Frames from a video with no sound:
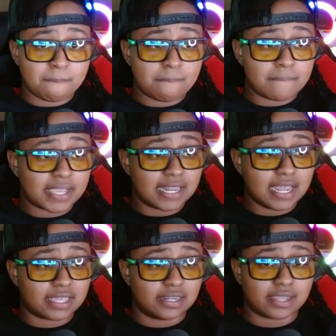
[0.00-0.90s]
Can I
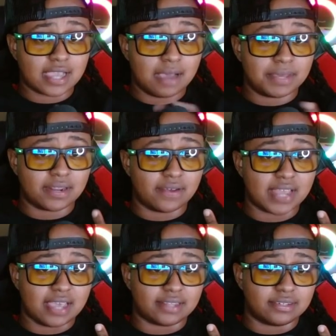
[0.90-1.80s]
get a comment on
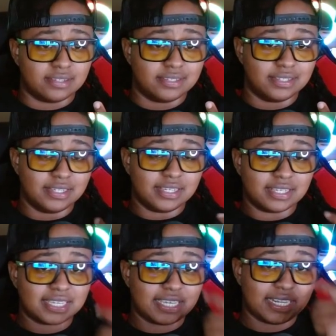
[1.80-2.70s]
that?
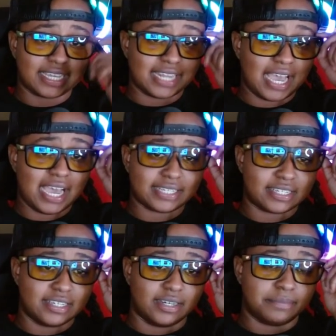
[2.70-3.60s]
Can I get a hot
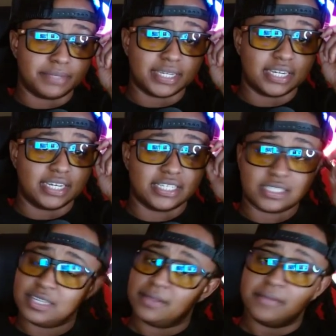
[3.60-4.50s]
tub? Because
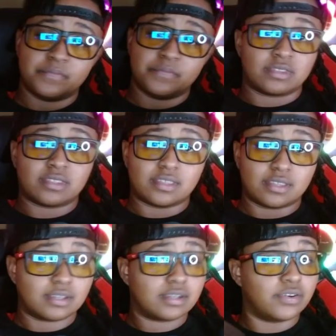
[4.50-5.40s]

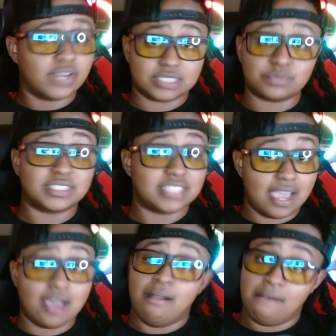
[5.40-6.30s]
Chris was
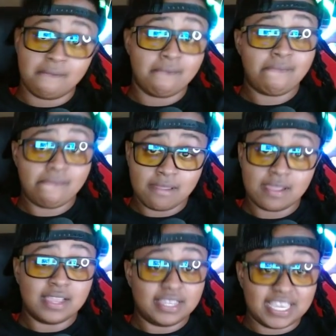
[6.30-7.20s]
there.
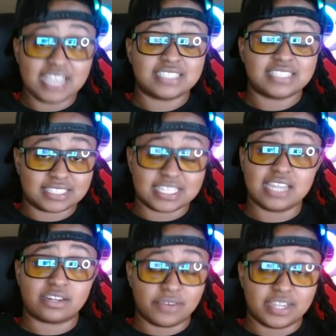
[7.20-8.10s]
Yes, I
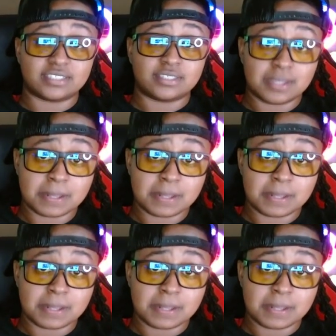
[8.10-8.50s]
said Chris.